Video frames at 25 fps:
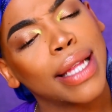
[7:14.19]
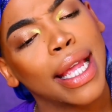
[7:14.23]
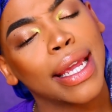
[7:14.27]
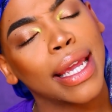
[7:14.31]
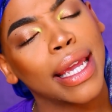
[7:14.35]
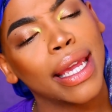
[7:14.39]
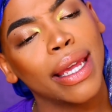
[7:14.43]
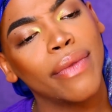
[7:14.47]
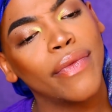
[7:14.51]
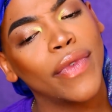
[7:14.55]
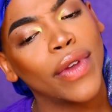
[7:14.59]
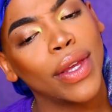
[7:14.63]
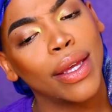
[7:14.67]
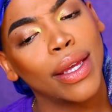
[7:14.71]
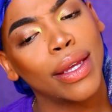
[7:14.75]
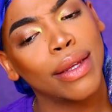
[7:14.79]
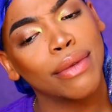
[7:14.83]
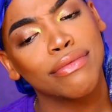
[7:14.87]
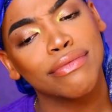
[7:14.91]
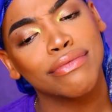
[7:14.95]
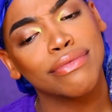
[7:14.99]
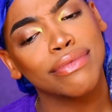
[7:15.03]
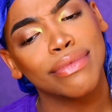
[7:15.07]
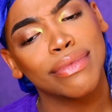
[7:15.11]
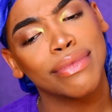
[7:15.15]
Like
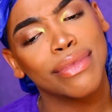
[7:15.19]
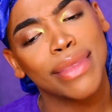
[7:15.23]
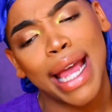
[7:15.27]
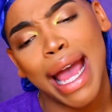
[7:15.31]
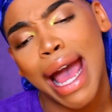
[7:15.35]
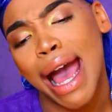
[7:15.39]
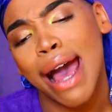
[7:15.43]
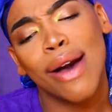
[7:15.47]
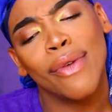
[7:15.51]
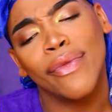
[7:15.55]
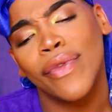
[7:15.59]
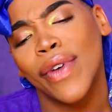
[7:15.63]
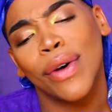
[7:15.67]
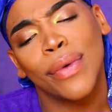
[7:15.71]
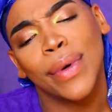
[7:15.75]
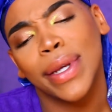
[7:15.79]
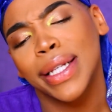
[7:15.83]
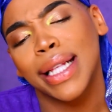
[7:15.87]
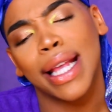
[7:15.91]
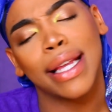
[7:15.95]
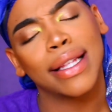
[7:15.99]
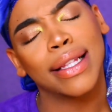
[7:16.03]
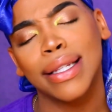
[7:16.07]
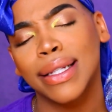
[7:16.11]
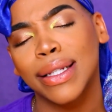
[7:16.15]
even, I've
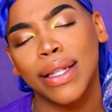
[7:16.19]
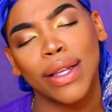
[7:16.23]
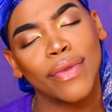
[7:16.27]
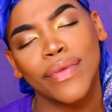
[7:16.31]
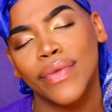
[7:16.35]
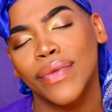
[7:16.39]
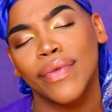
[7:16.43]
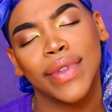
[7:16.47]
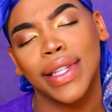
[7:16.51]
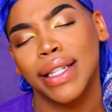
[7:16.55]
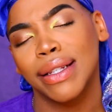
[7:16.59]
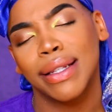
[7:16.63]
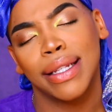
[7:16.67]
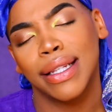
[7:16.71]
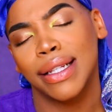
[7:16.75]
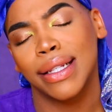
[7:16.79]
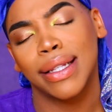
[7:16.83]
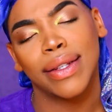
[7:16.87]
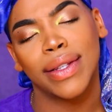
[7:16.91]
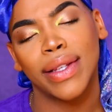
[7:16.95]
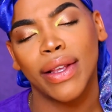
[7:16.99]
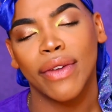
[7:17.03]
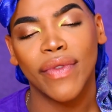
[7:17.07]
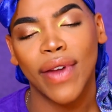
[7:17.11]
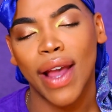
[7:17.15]
always had this
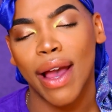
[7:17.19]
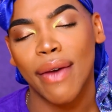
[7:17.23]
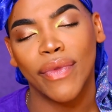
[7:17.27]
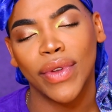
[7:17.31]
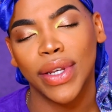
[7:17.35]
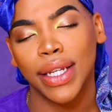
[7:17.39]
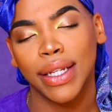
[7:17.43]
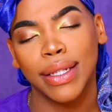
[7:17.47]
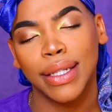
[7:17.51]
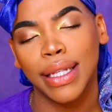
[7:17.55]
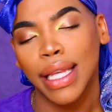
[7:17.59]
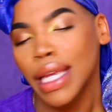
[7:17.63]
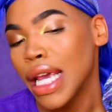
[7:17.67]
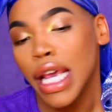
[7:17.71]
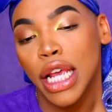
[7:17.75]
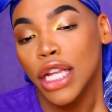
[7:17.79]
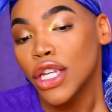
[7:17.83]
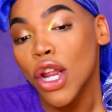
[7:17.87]
sense of self-confidence.